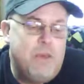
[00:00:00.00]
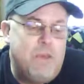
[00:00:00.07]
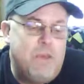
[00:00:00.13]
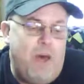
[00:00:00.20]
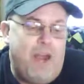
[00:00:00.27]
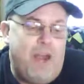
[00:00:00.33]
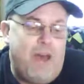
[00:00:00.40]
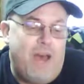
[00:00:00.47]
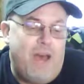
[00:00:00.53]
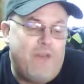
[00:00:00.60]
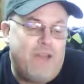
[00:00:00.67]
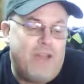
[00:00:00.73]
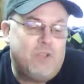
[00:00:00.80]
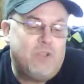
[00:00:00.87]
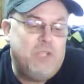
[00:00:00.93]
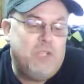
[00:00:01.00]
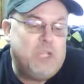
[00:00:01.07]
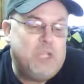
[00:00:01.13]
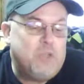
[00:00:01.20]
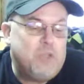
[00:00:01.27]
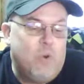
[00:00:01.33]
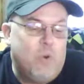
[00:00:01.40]
But I've actually
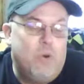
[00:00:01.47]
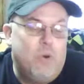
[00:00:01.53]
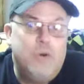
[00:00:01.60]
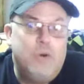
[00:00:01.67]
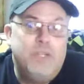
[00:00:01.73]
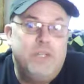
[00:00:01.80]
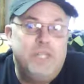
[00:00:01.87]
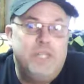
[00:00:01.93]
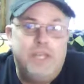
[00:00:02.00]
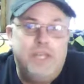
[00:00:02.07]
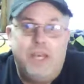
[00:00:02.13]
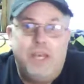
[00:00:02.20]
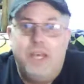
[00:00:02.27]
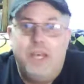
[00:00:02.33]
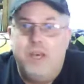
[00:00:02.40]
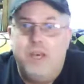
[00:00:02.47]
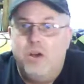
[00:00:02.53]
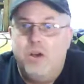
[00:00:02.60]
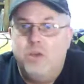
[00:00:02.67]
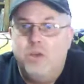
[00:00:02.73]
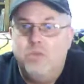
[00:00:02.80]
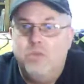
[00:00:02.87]
just ordered today a
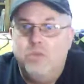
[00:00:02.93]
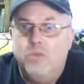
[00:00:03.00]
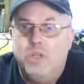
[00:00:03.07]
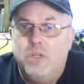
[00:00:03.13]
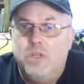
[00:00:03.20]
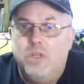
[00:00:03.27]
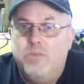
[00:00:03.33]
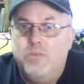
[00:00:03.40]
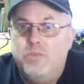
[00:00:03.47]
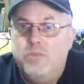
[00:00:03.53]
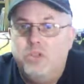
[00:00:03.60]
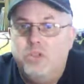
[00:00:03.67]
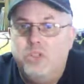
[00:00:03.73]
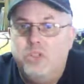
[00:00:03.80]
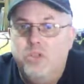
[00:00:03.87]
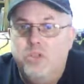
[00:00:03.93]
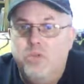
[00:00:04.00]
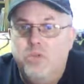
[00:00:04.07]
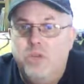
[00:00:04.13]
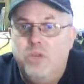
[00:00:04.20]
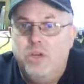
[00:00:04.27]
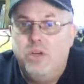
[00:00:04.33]
whole
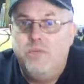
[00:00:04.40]
slew